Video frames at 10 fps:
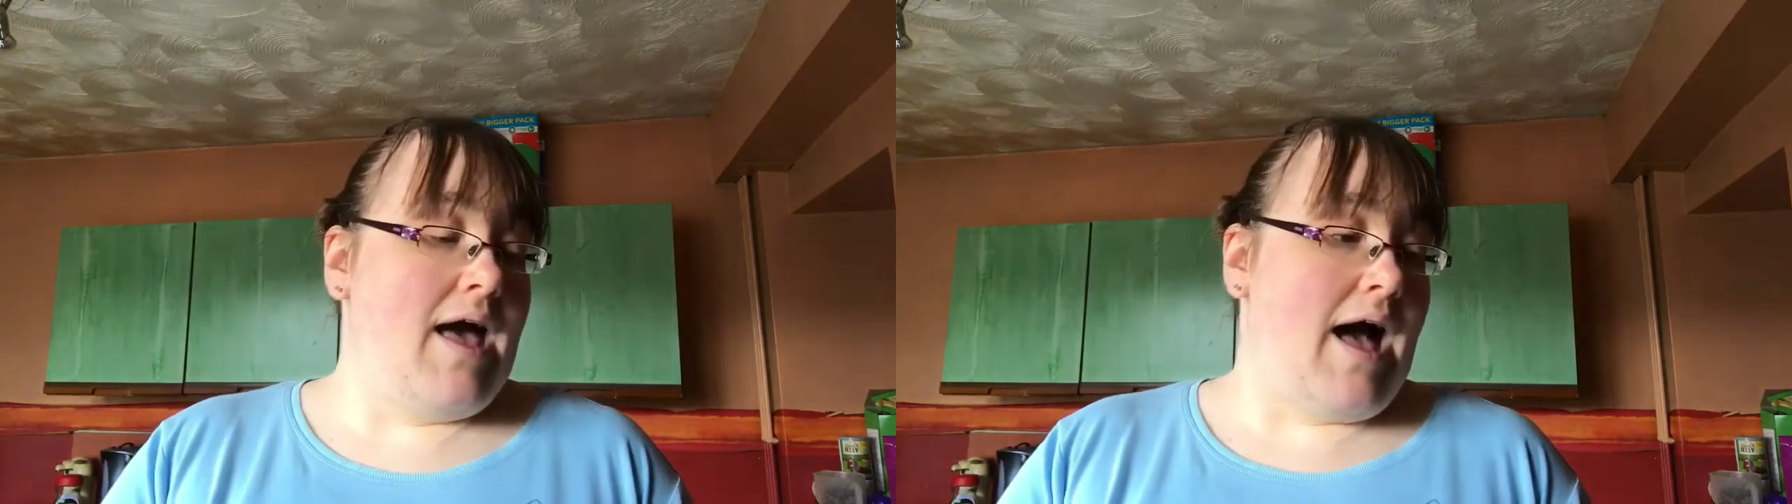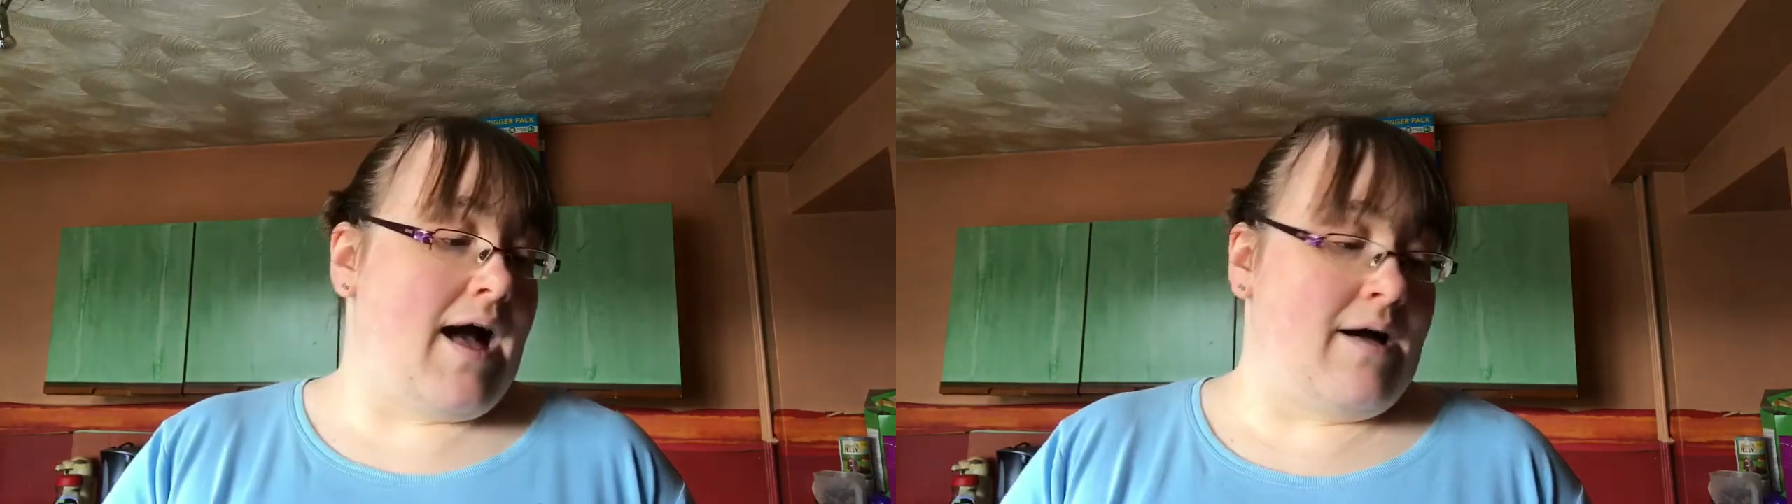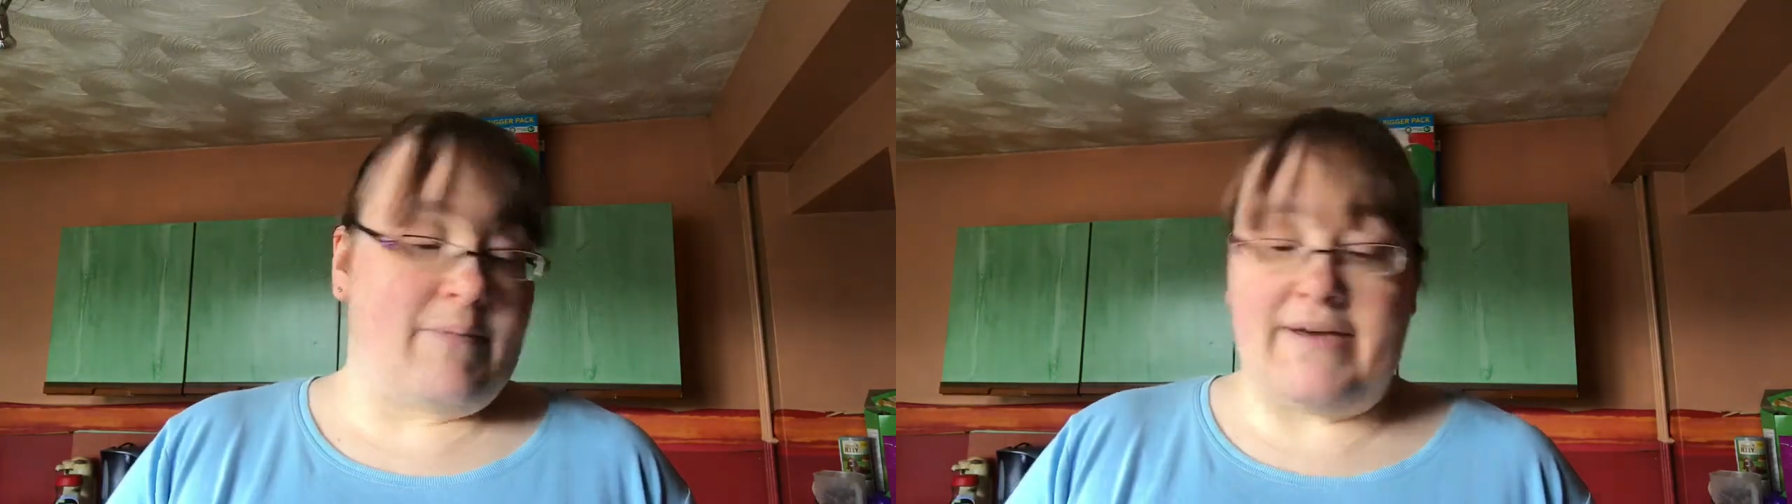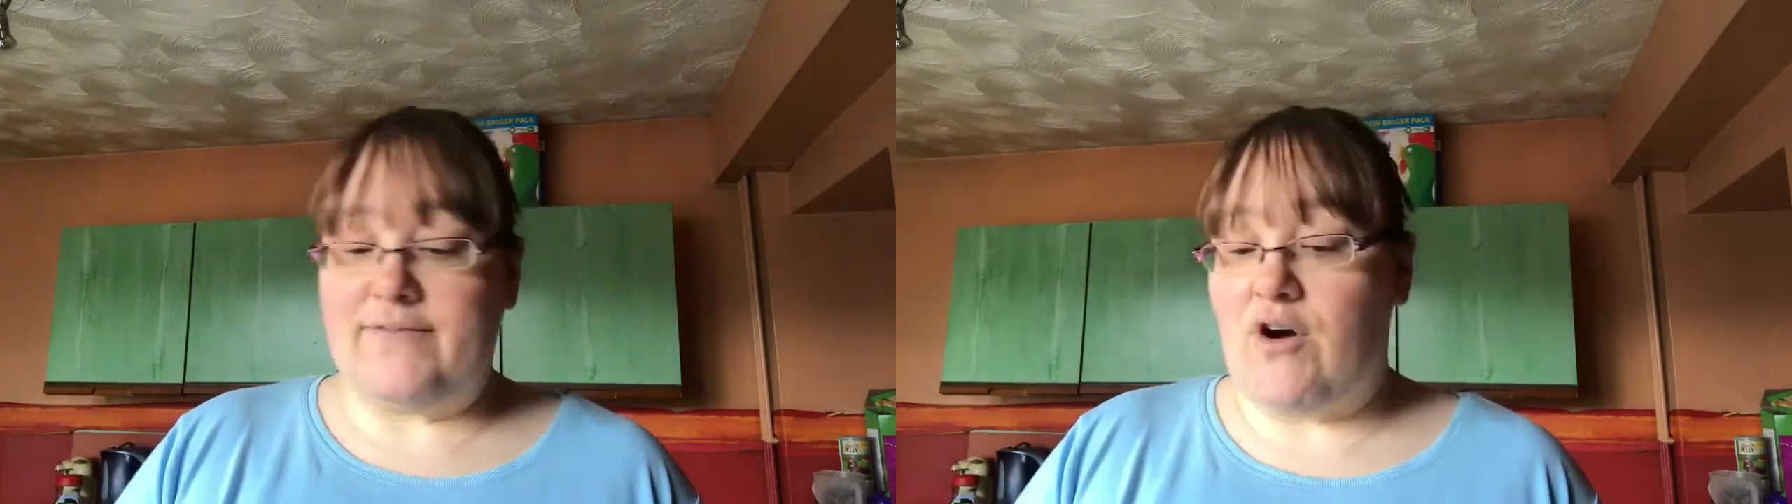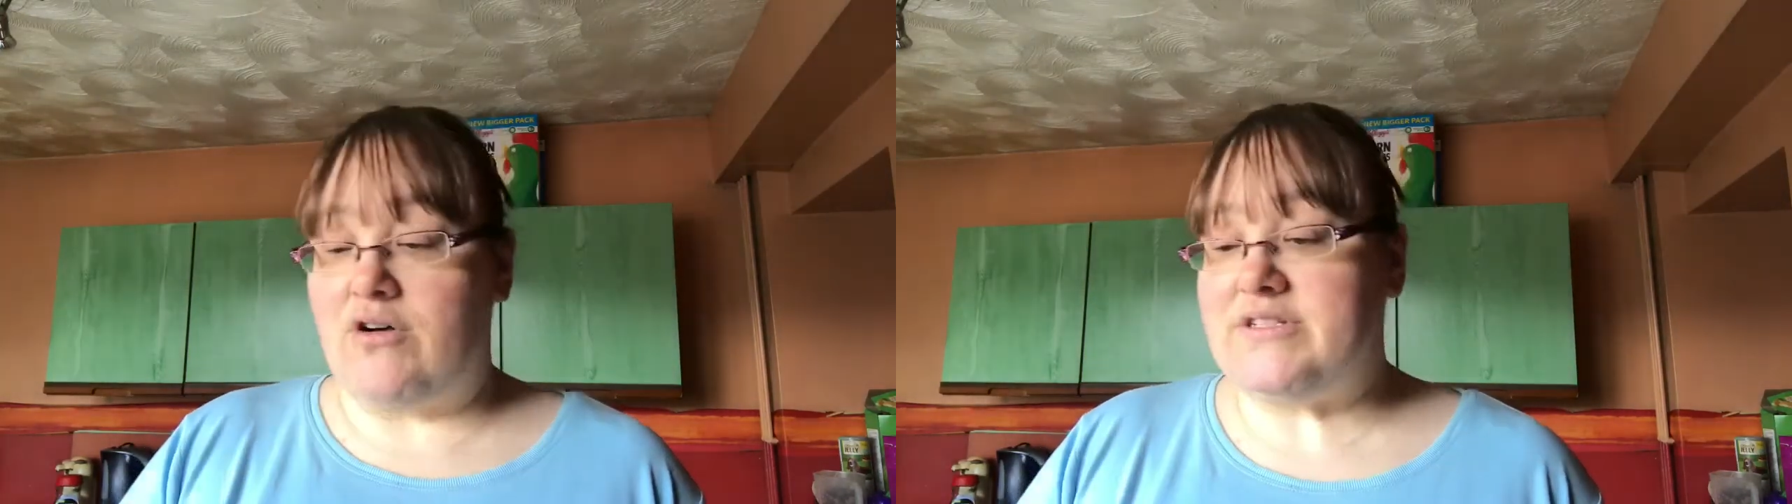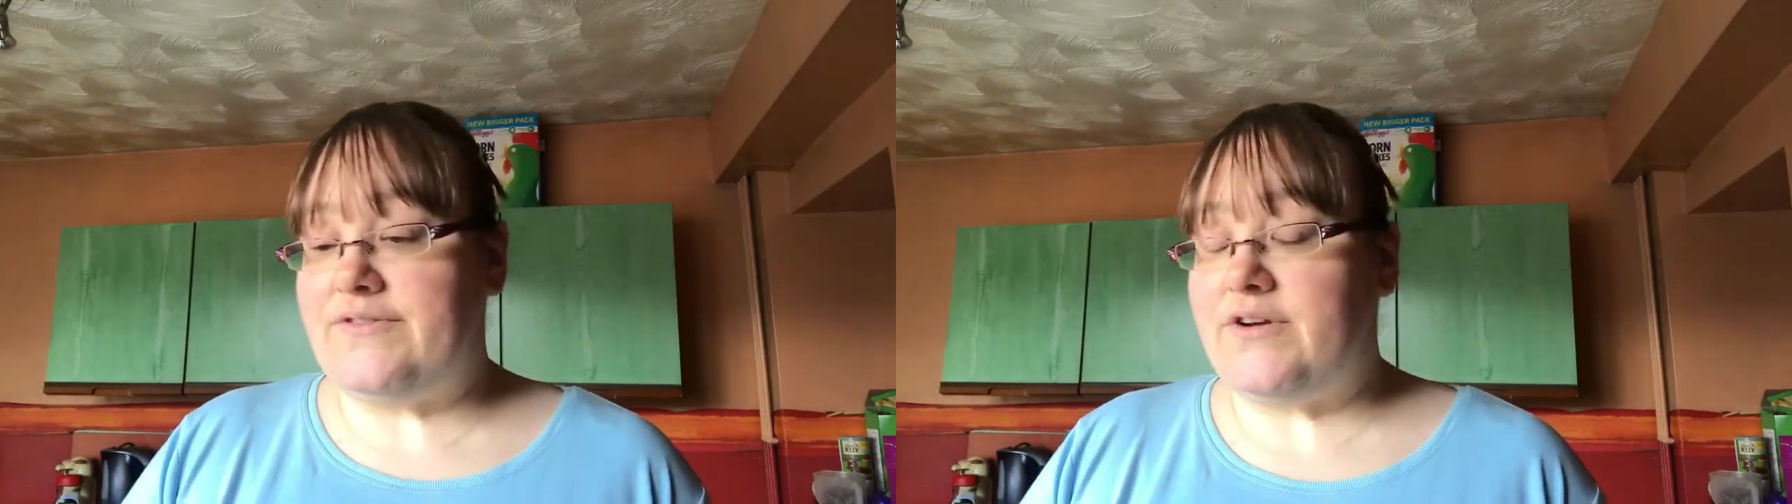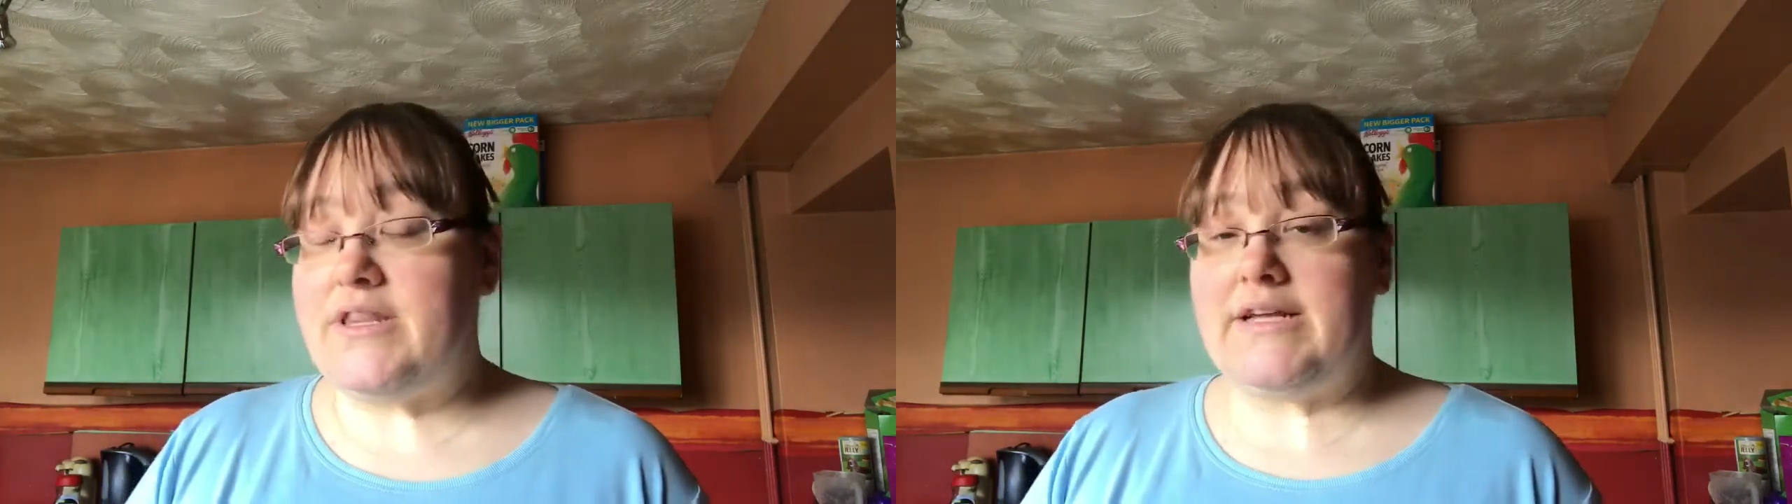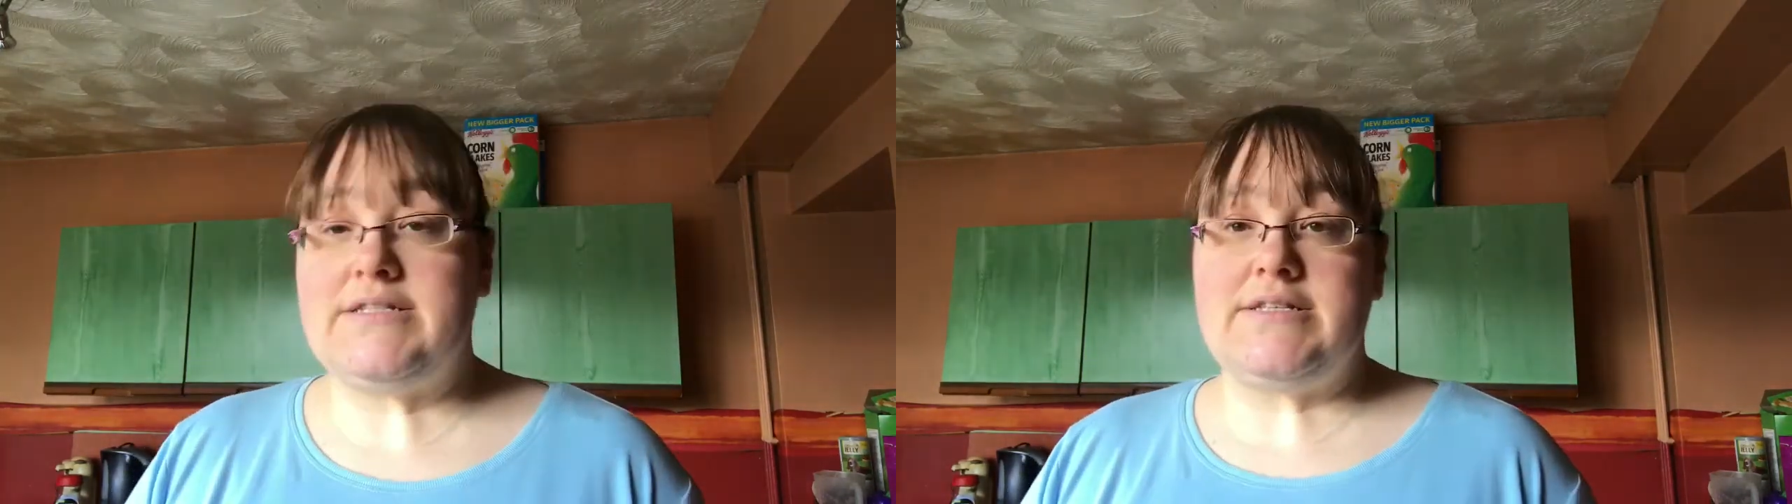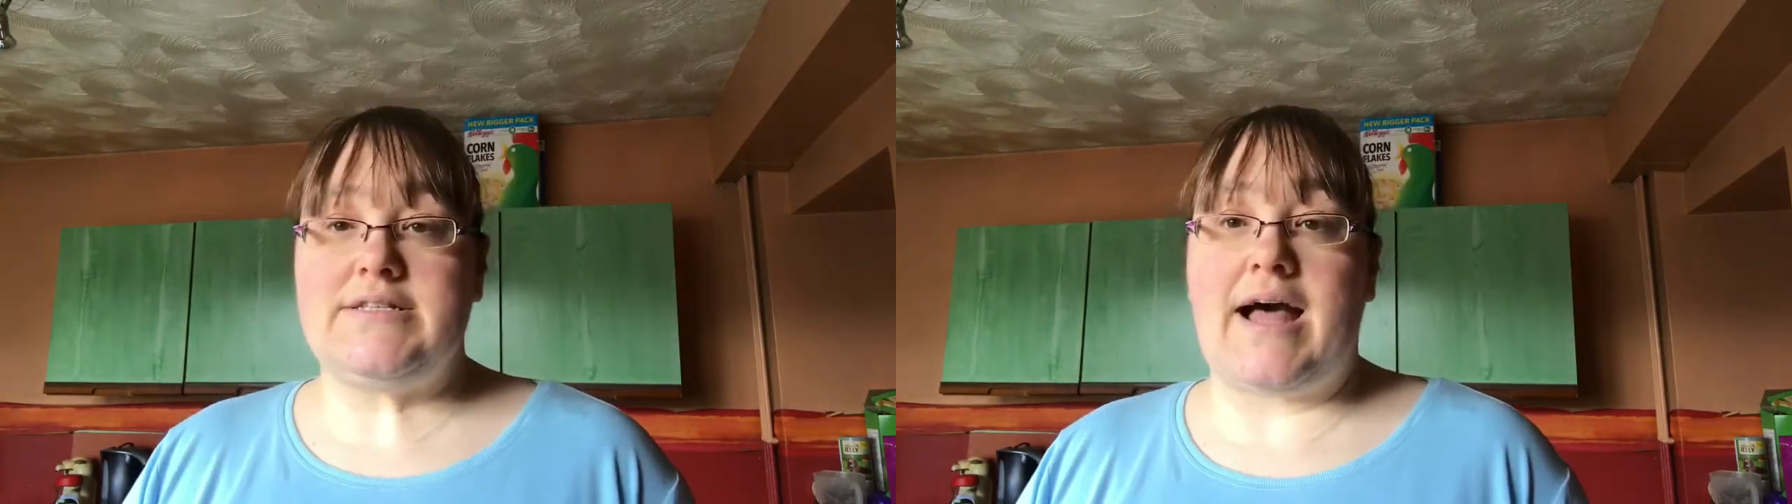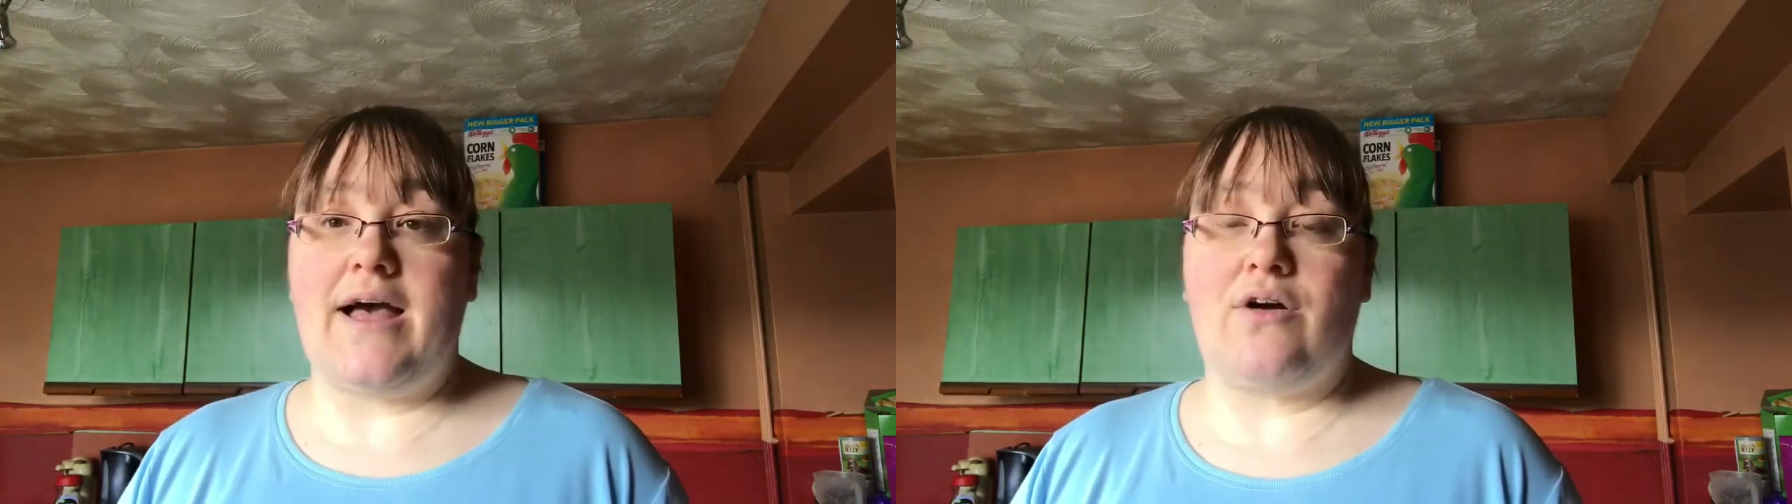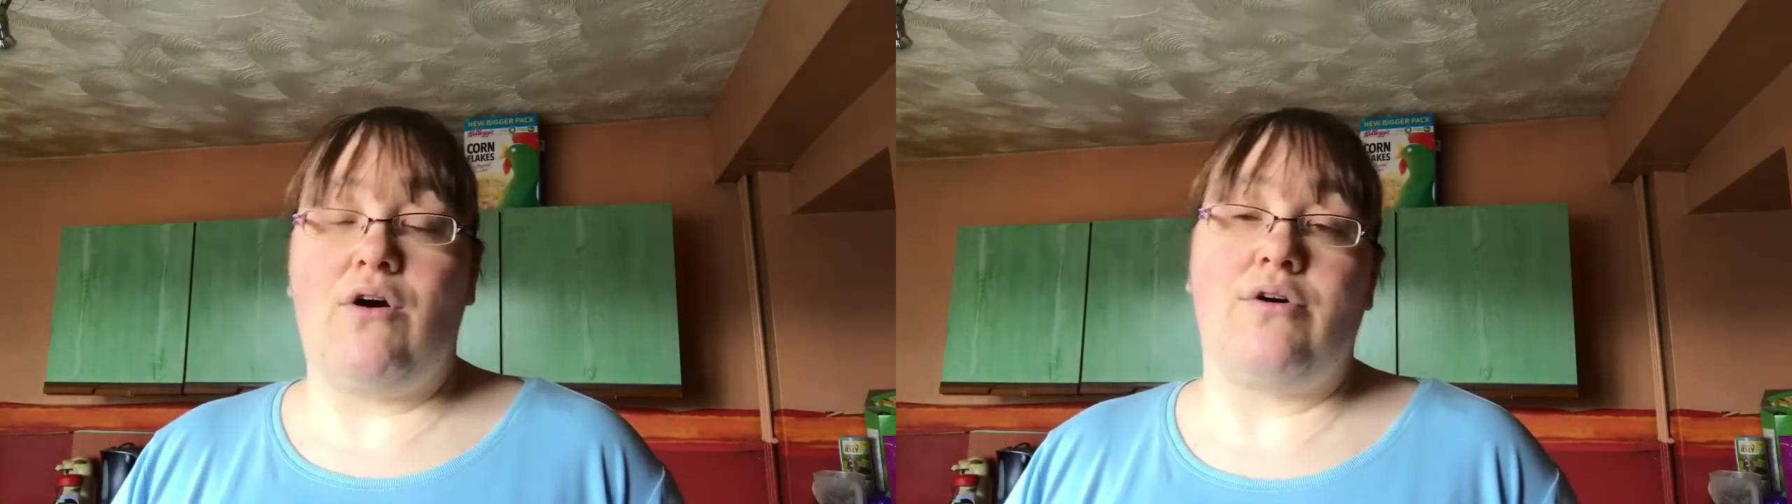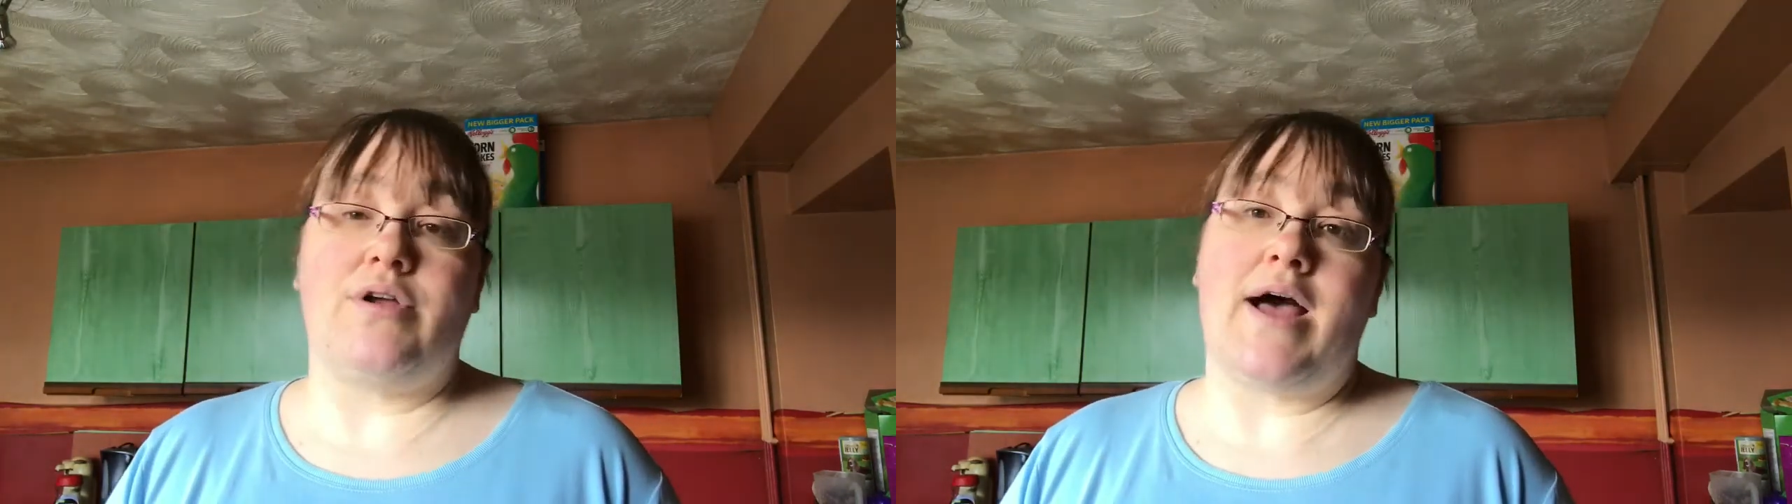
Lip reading: I've got different things to snack on,